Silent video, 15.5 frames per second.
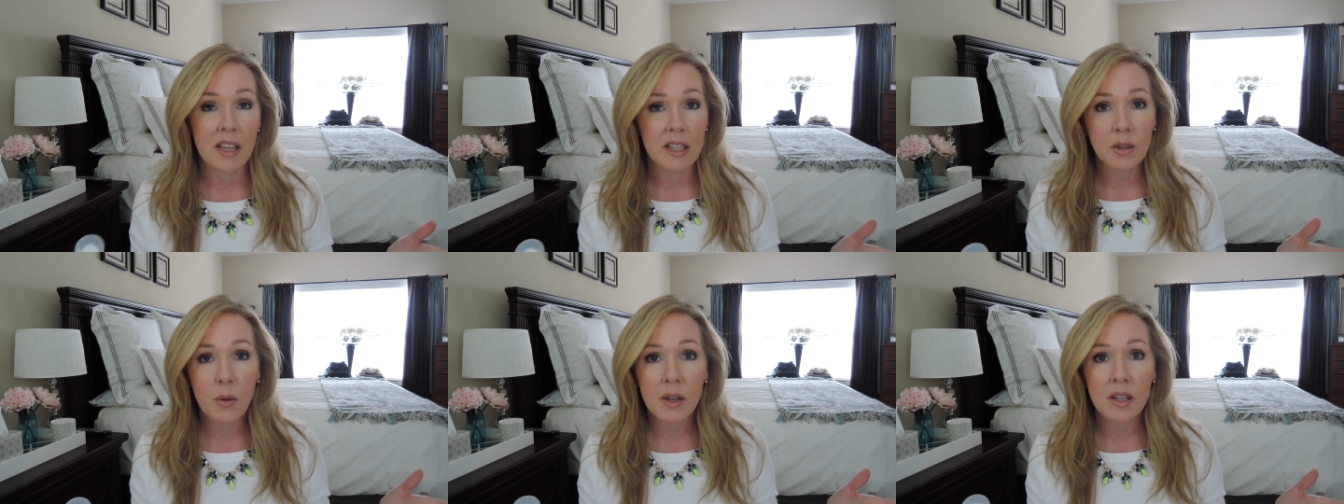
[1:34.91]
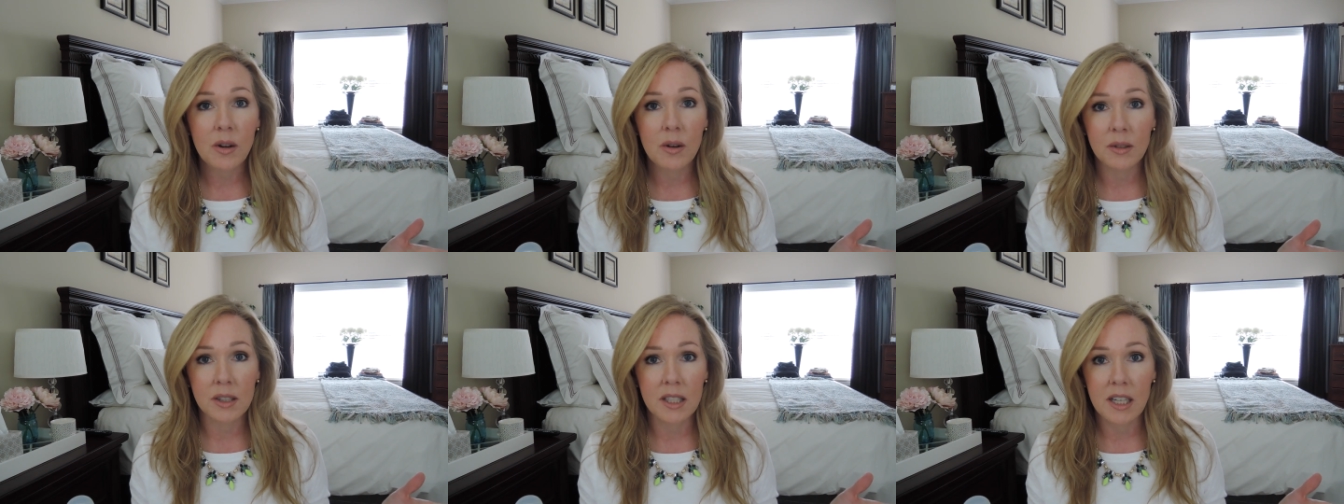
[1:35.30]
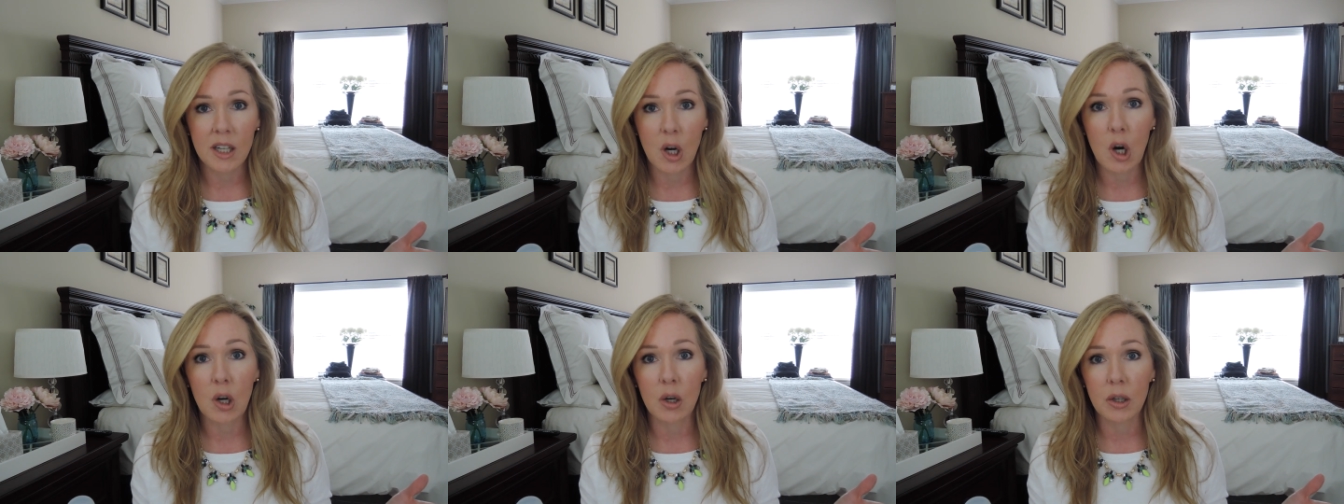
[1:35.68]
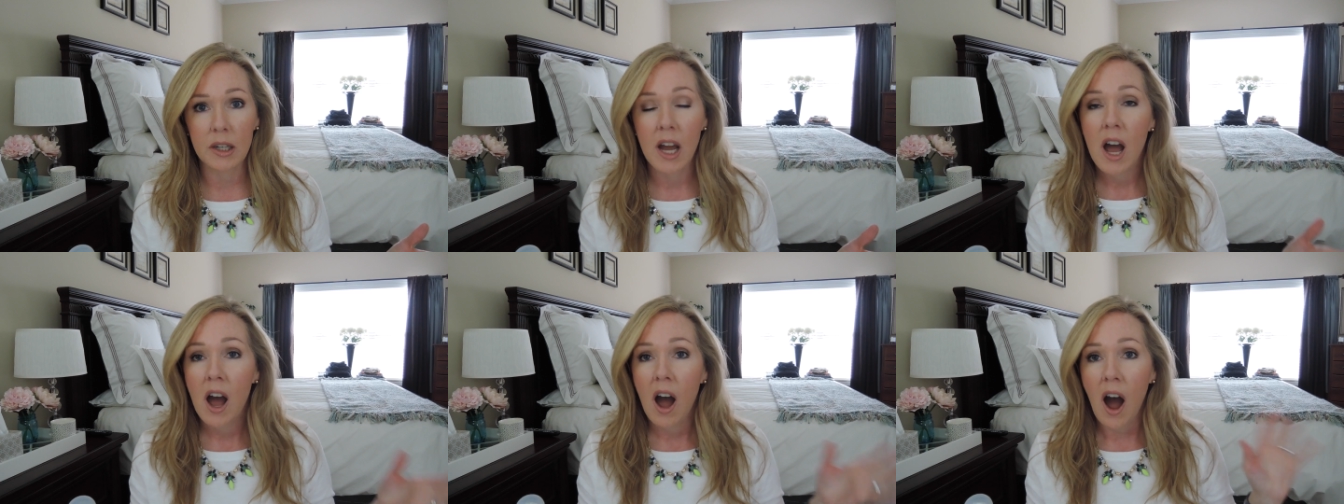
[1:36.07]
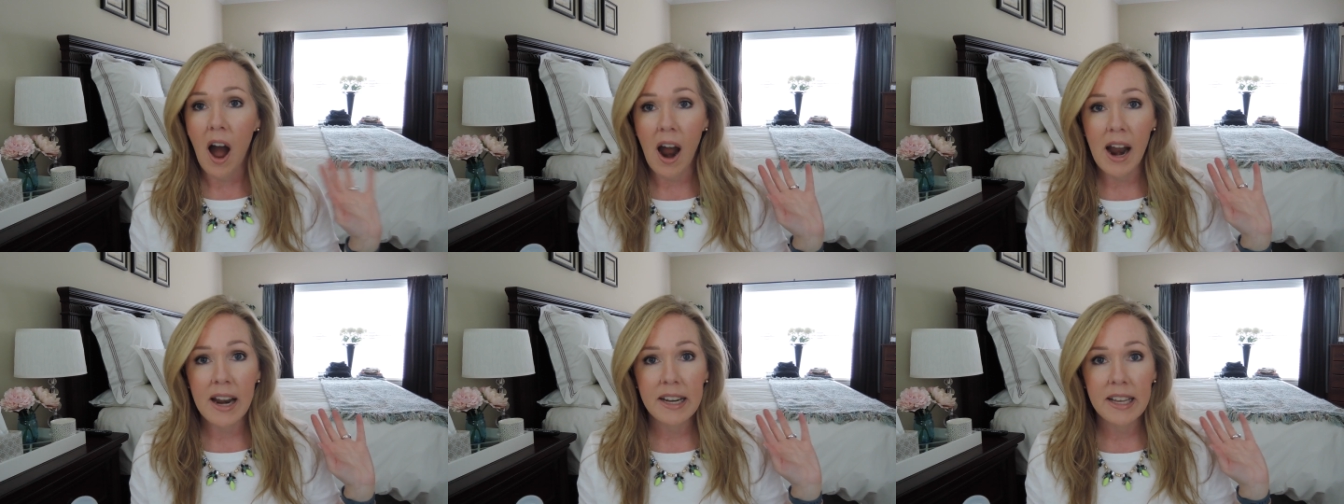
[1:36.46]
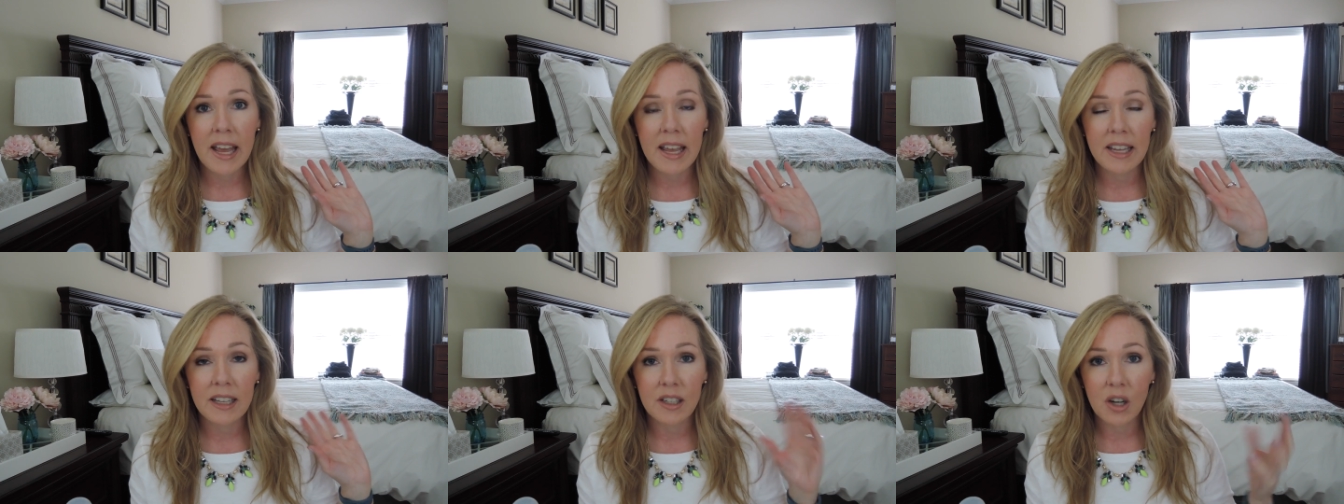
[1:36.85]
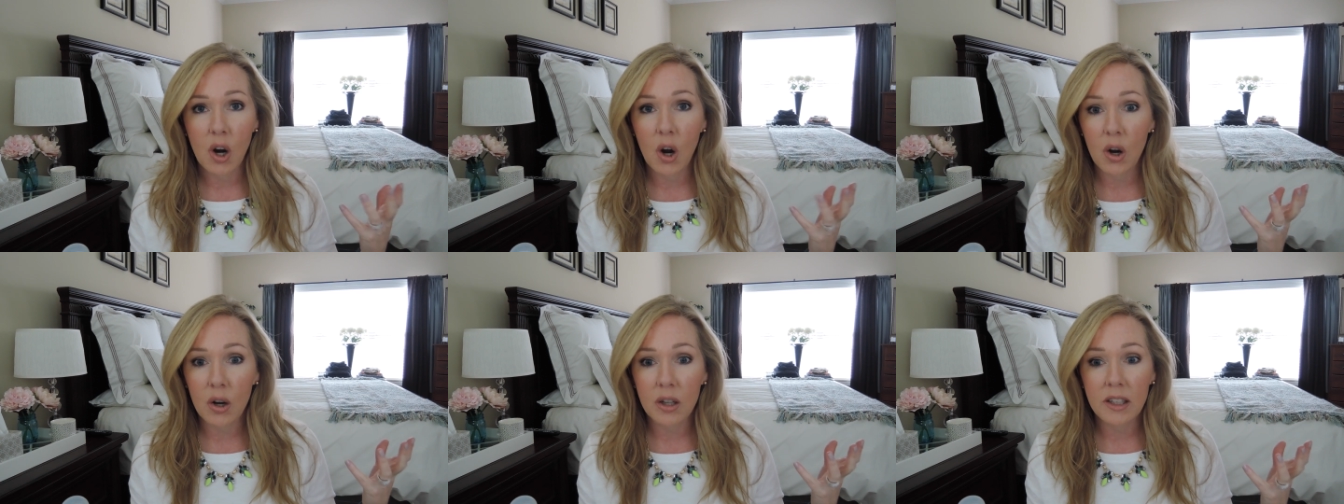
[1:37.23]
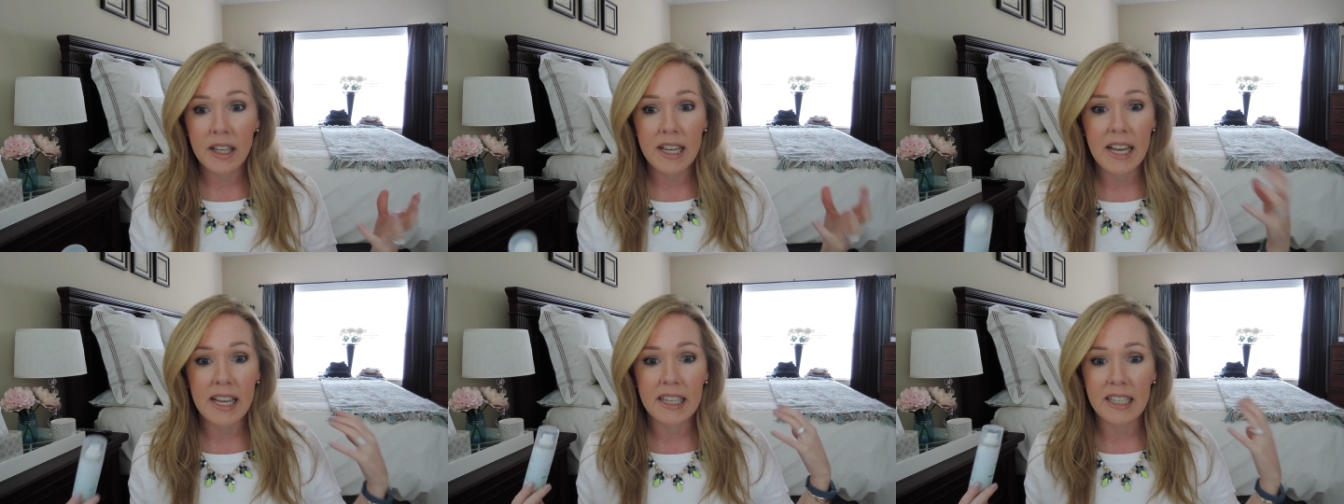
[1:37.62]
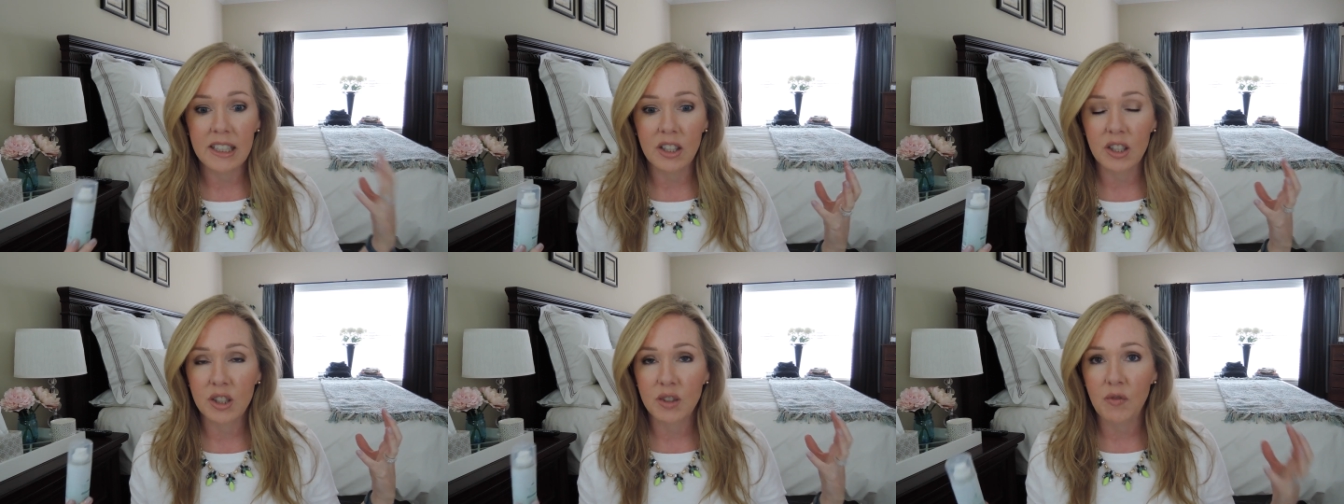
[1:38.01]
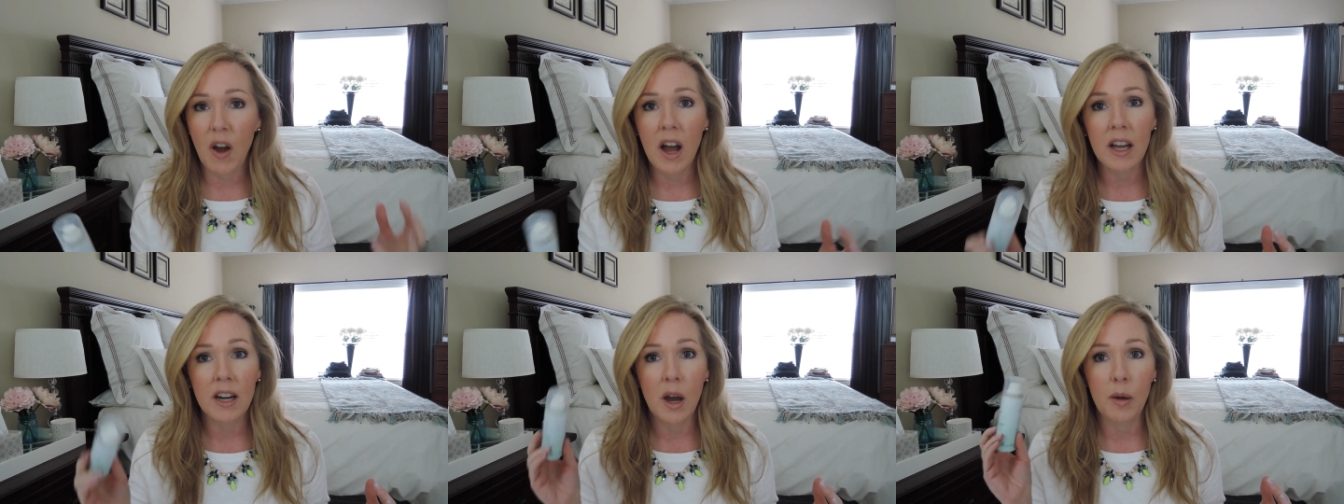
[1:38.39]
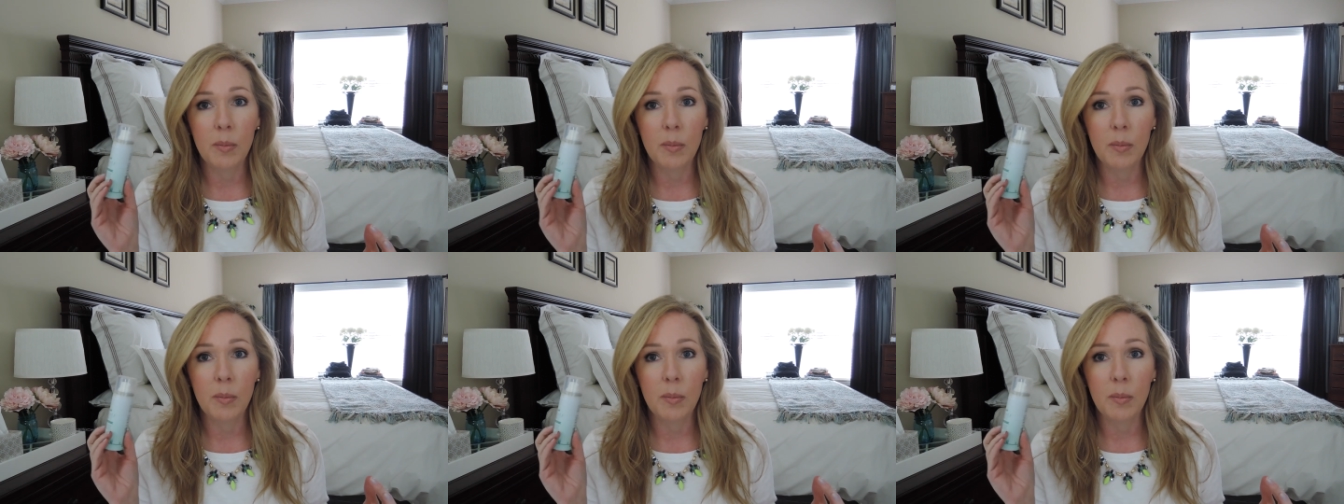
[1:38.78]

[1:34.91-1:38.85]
That's why you don't see it curled. I can curl it and it looks fine.